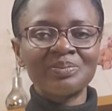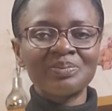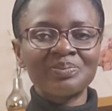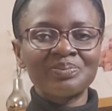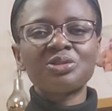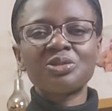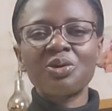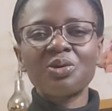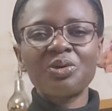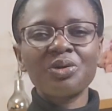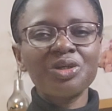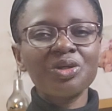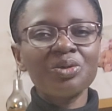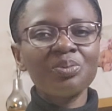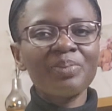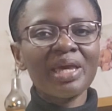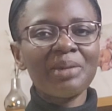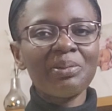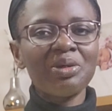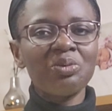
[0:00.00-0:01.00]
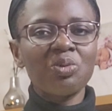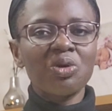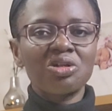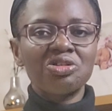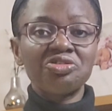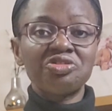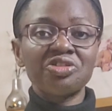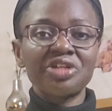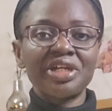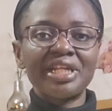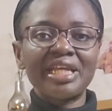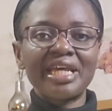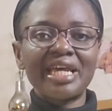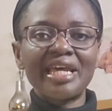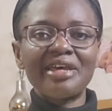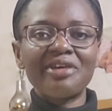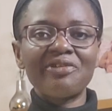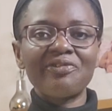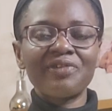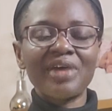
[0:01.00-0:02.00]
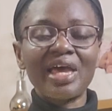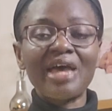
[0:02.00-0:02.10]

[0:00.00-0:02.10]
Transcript: So you may be wondering if